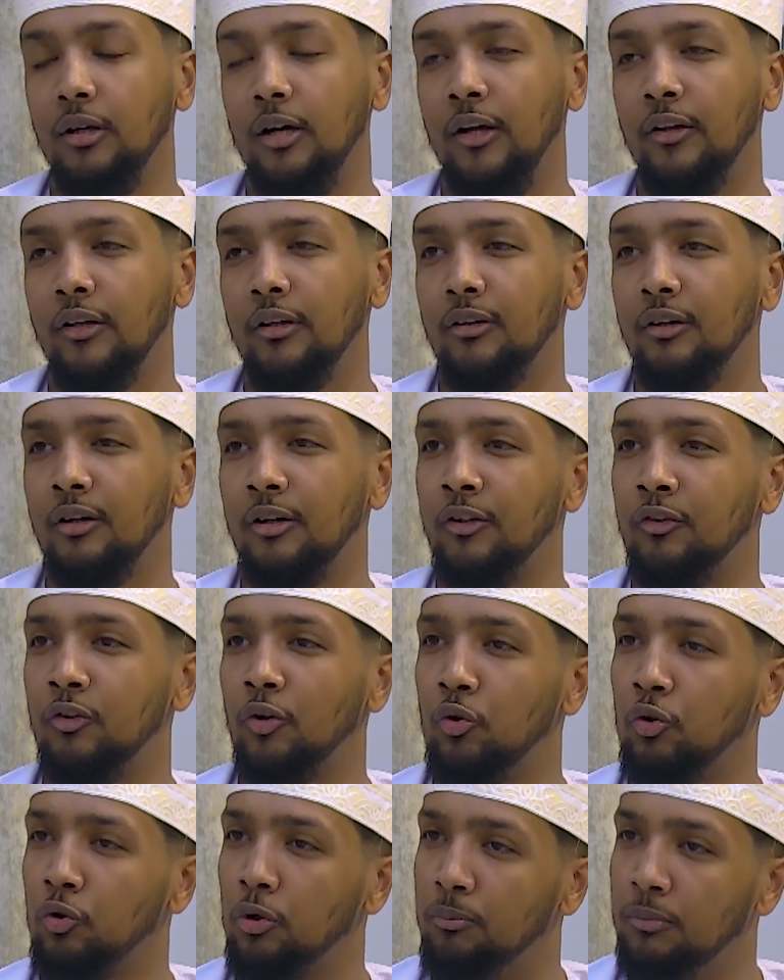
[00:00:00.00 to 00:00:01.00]
And then the
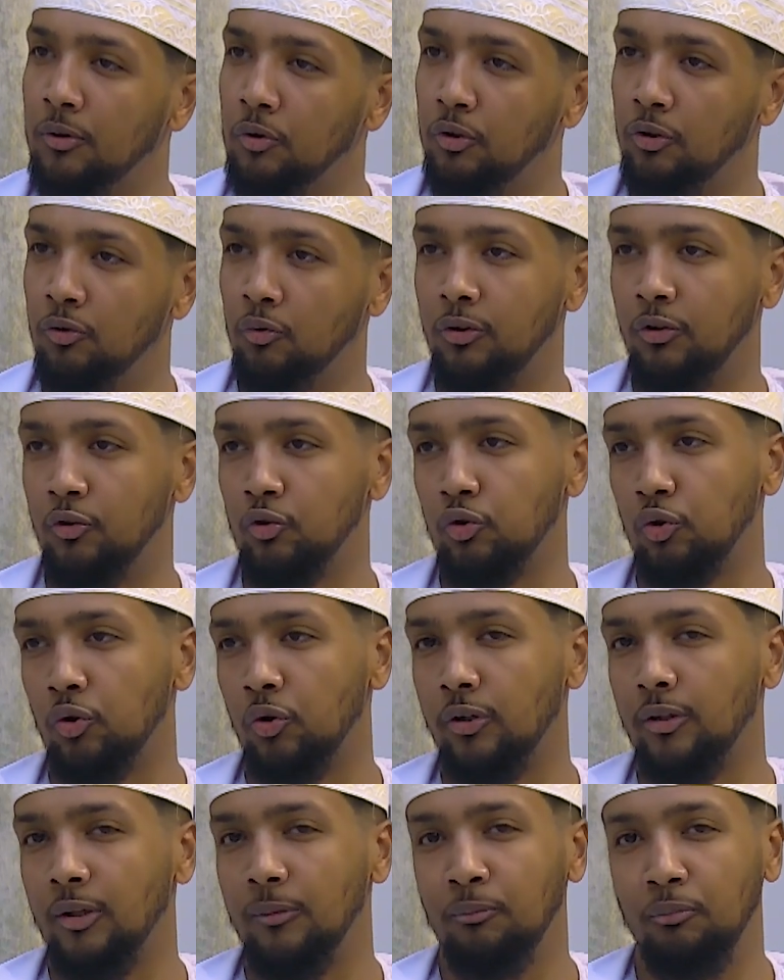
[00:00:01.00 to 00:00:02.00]
historical buildings were
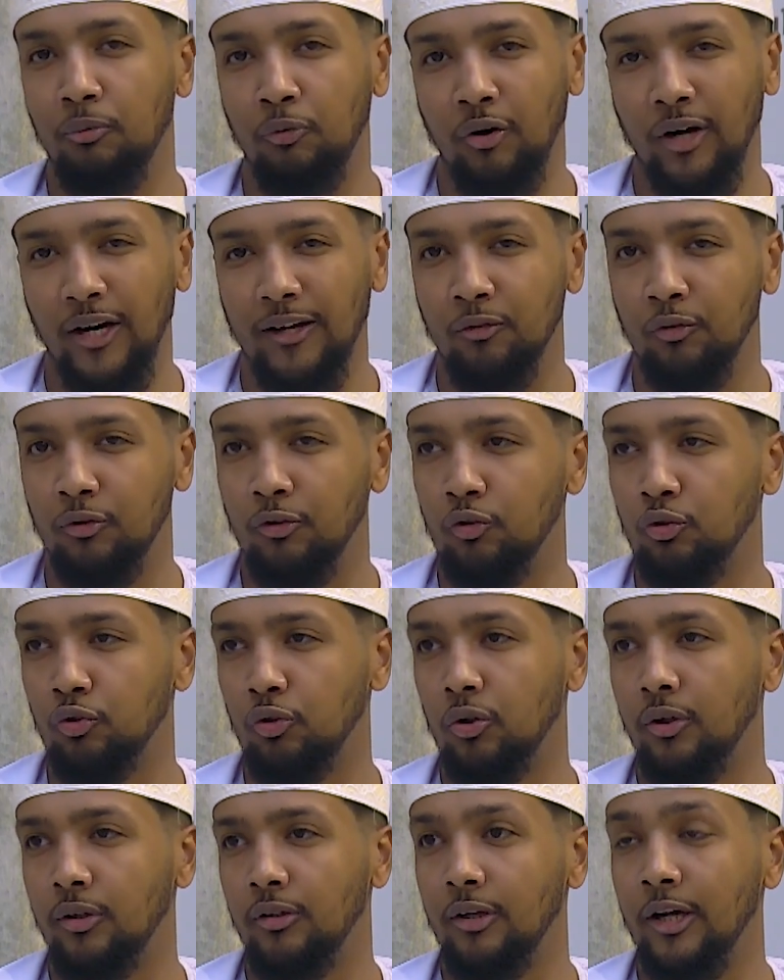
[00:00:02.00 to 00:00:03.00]
destroyed, the graves were
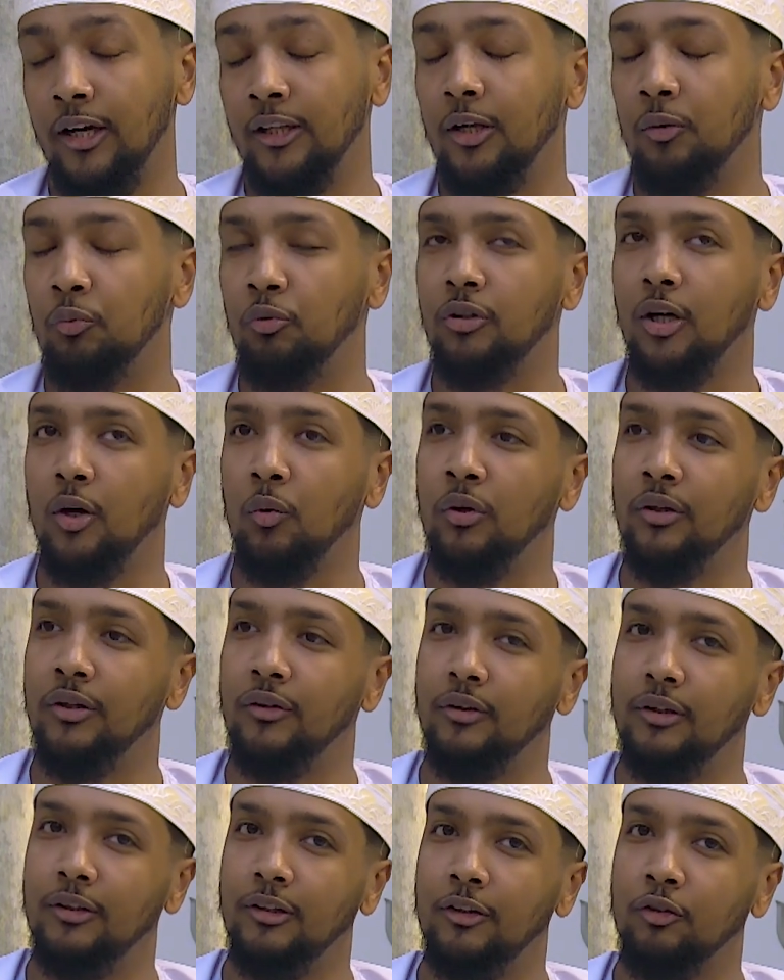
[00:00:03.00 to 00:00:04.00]
destroyed, and then we start
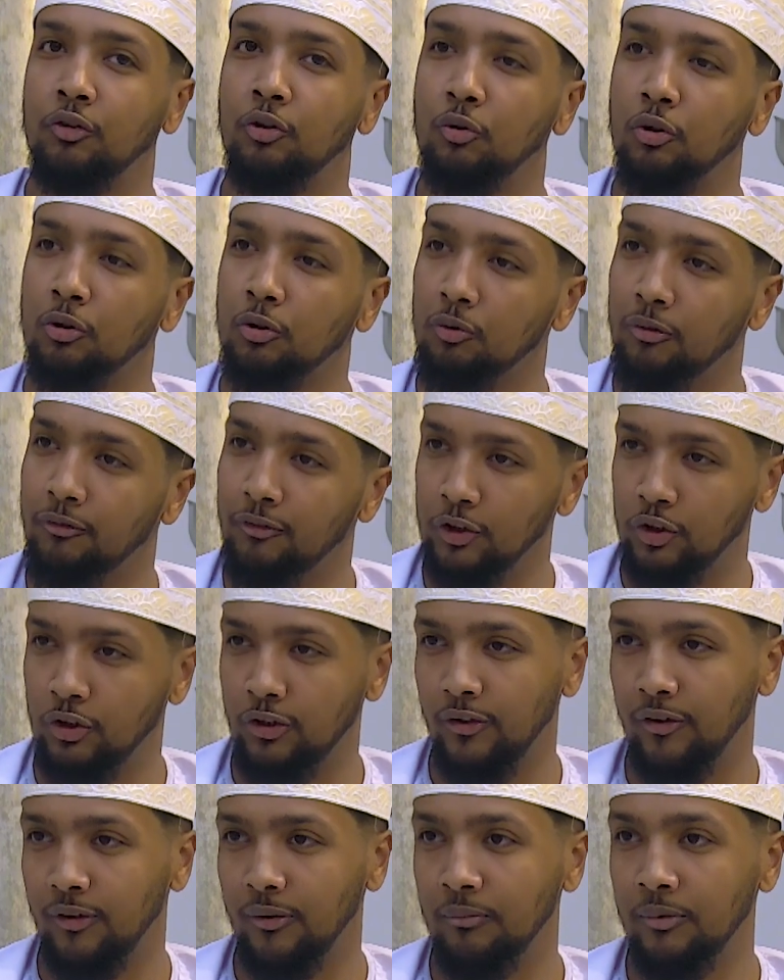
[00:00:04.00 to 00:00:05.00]
witnessing historical
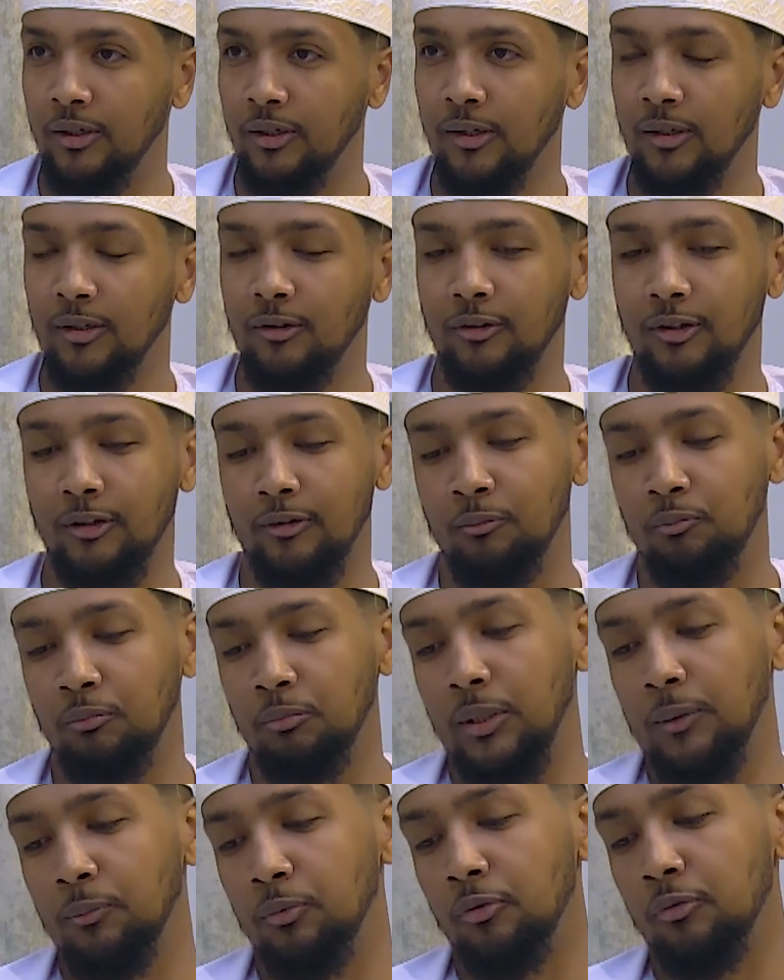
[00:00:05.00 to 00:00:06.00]
revisionism. So
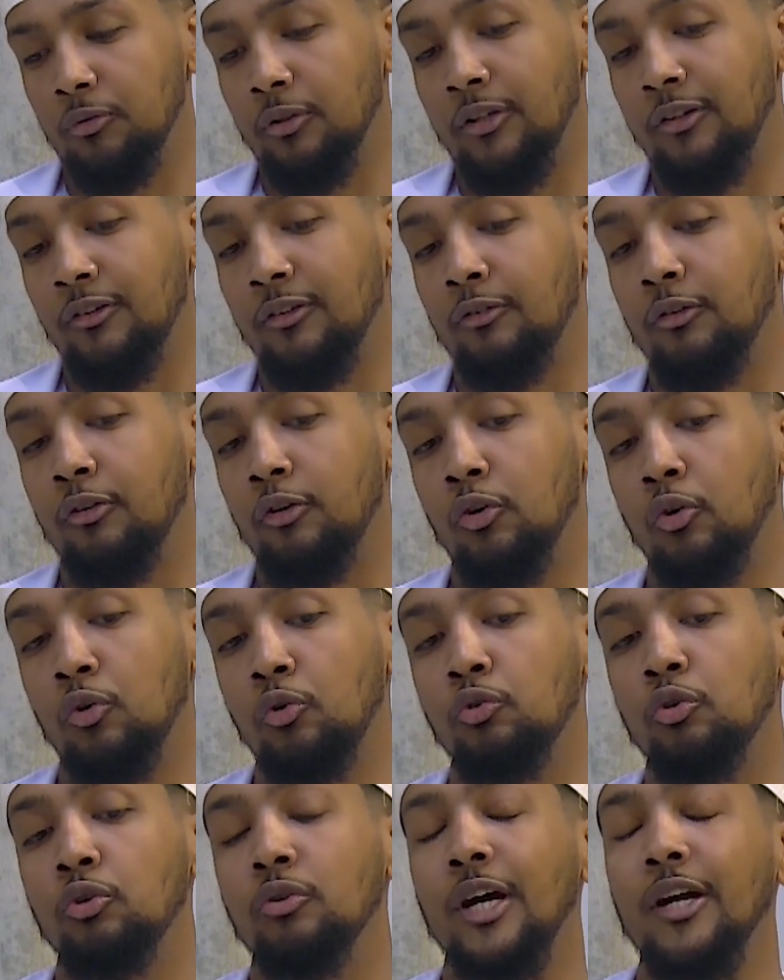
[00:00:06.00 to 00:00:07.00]
the whole
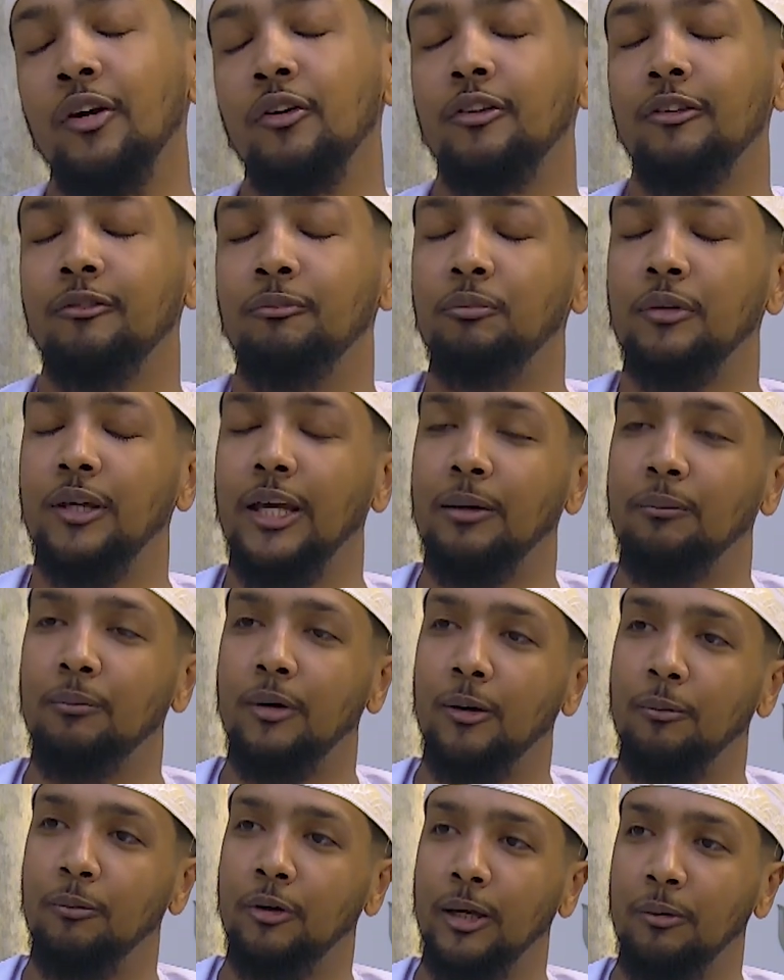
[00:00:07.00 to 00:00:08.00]
new narrative came
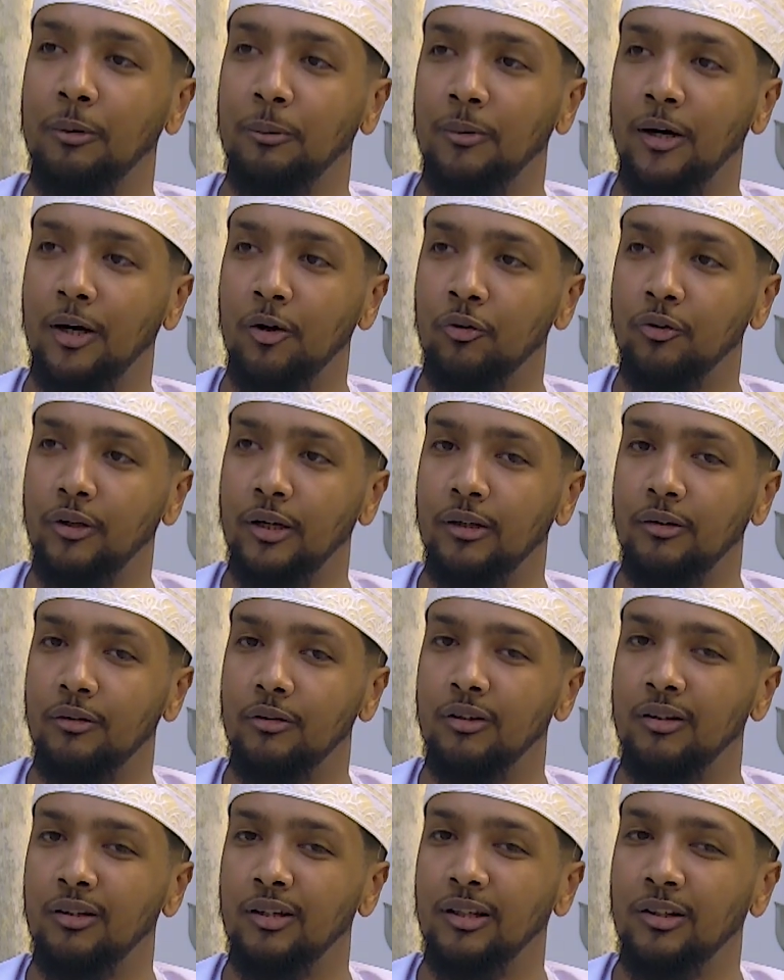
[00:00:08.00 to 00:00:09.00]
about saying
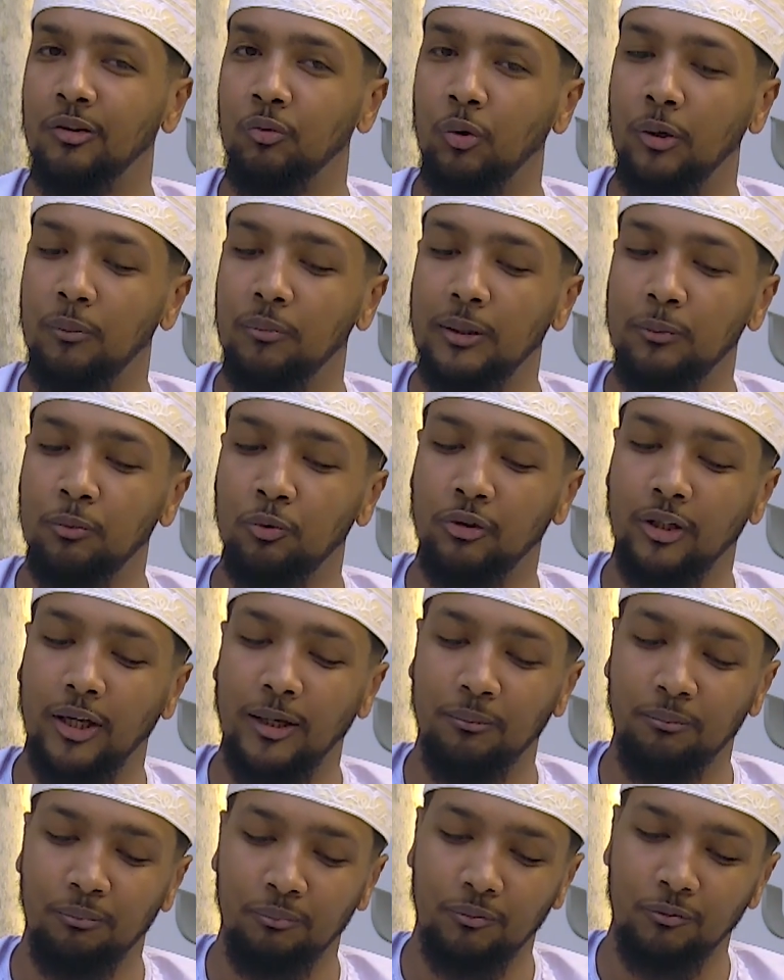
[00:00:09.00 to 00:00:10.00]
these were people
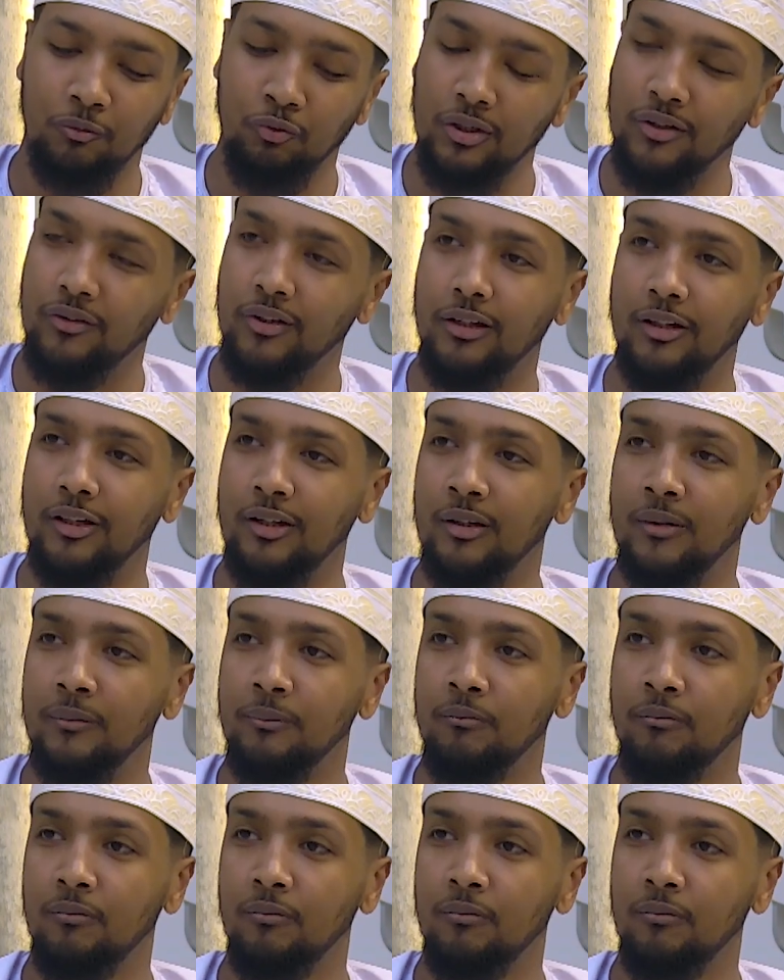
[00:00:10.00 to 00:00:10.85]
came recently.